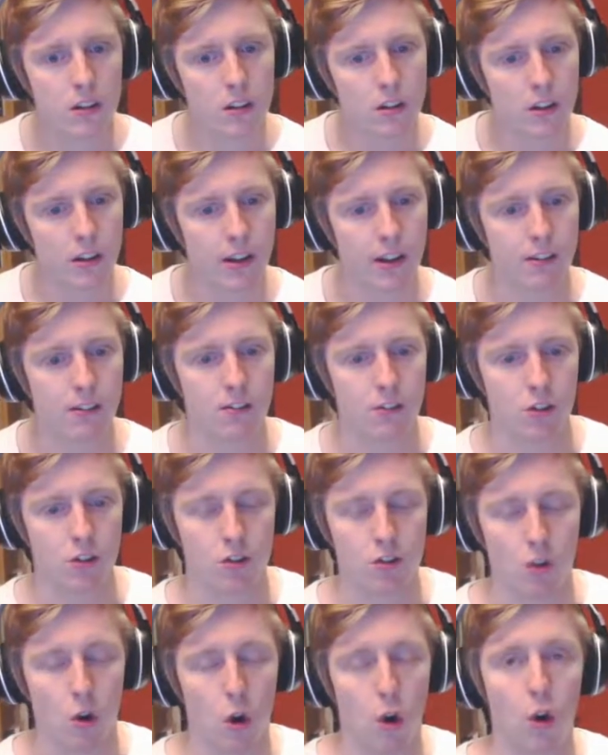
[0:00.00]
and
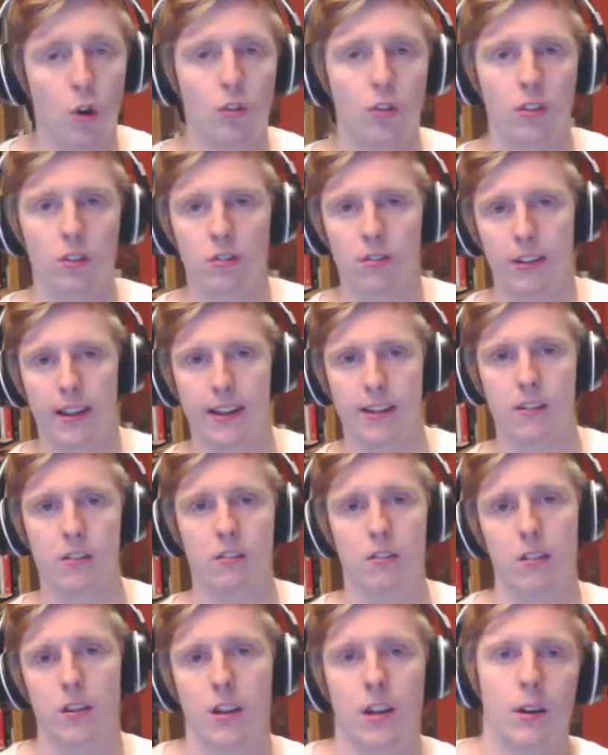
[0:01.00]
just awful, like,
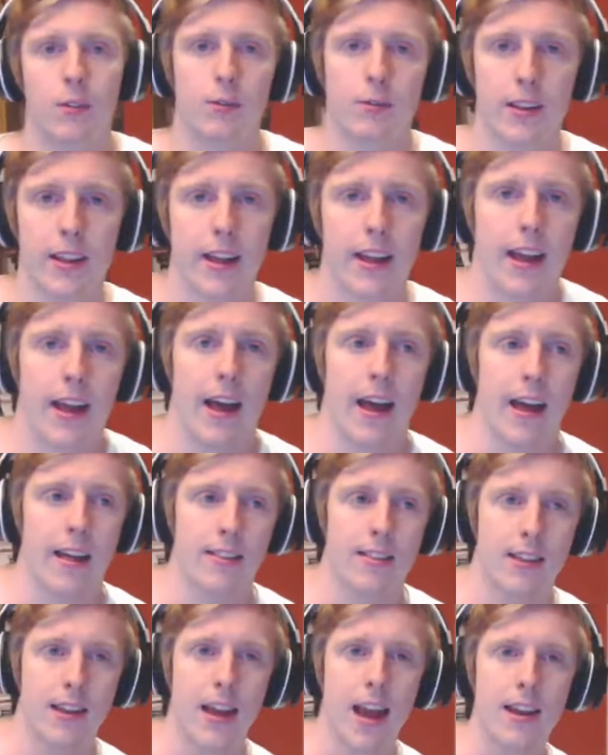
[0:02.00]
you know,
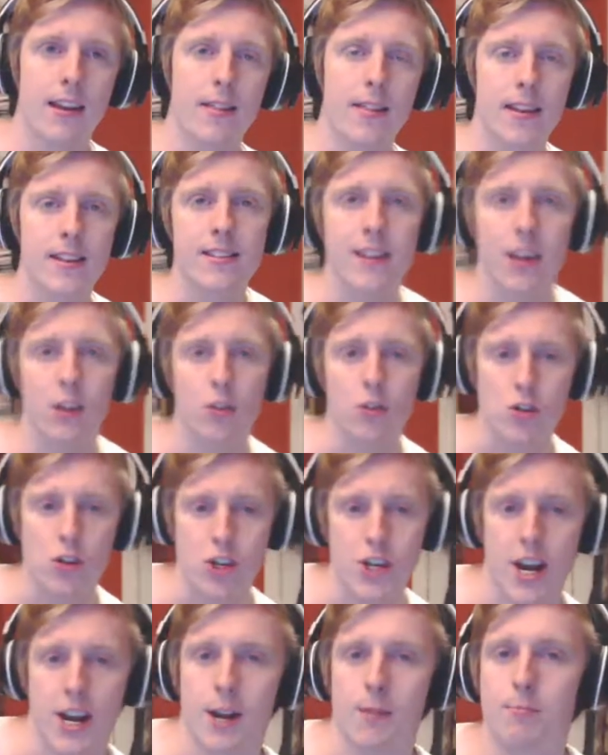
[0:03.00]
the kind of thing that I couldn't
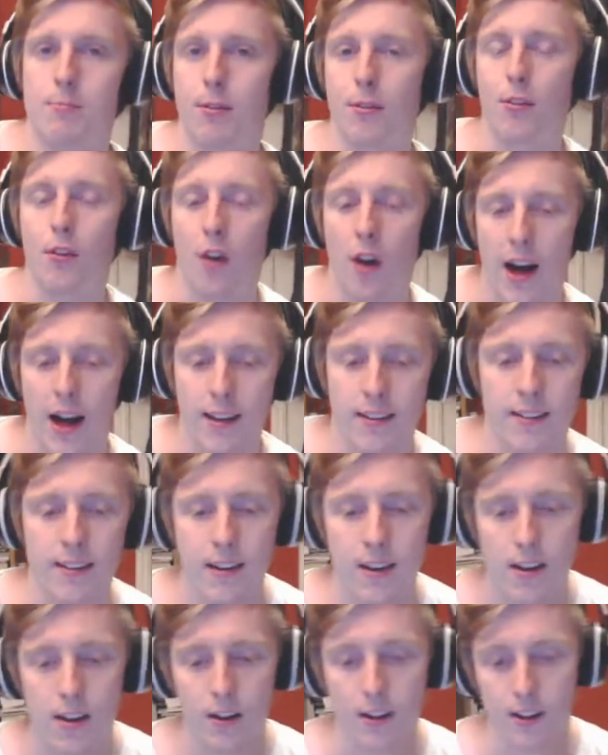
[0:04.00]
check beforehand
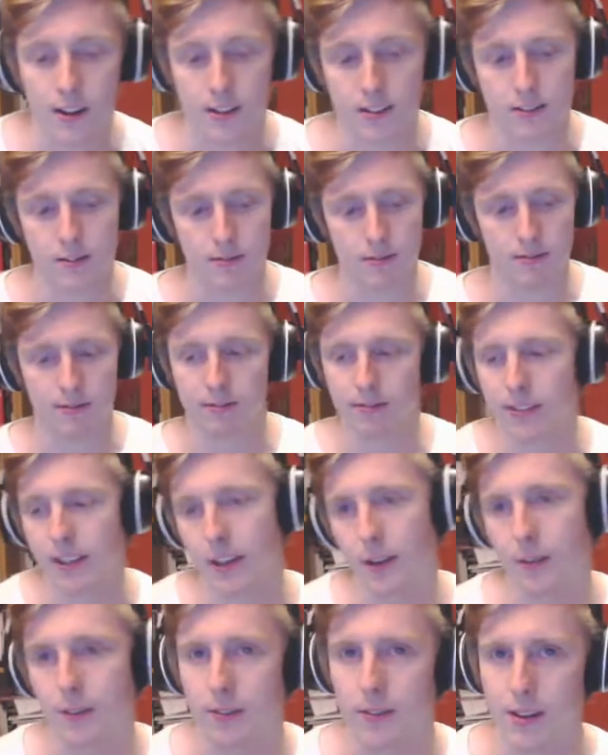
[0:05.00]
because you
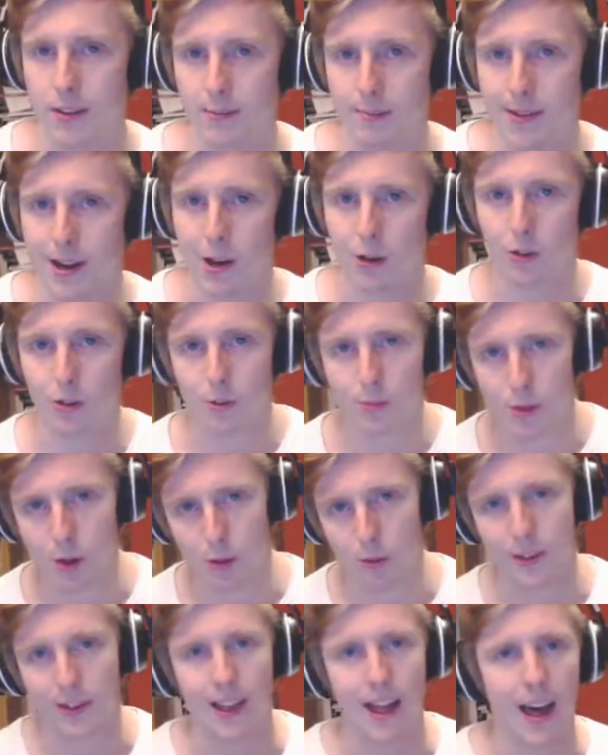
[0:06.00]
know my old
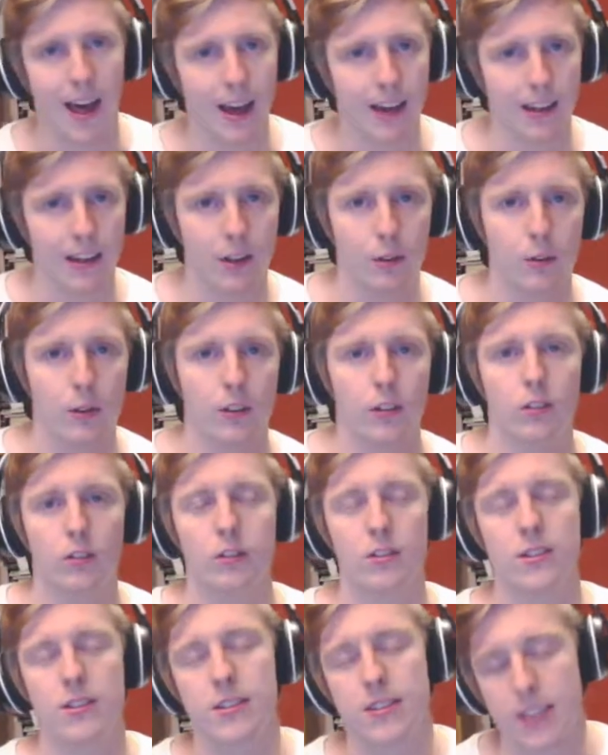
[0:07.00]
computer would lag and it would
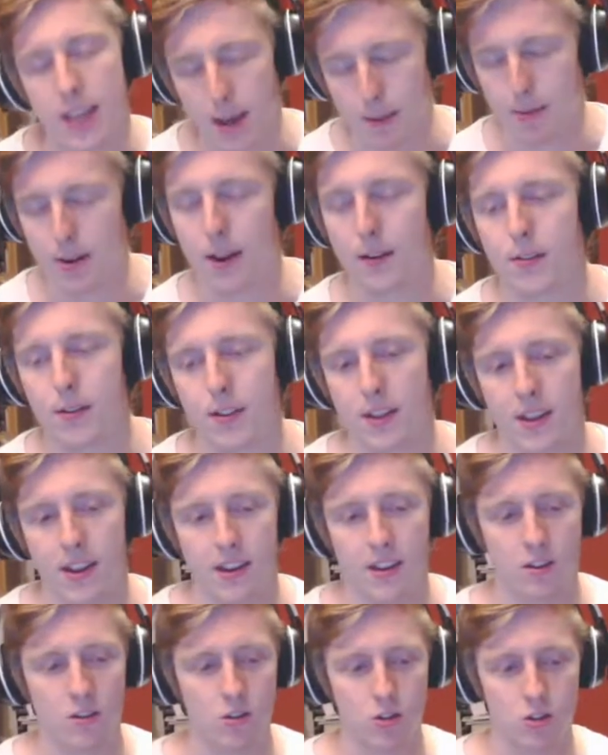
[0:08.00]
skip and
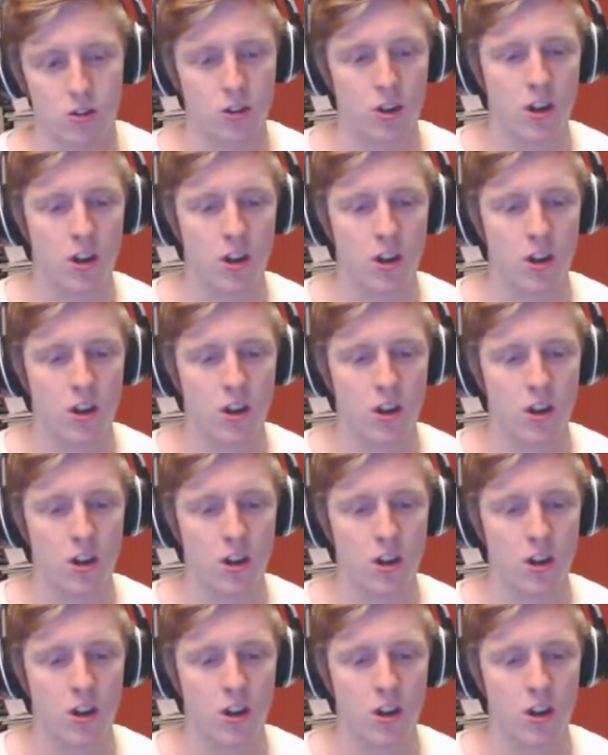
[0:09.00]
everything and just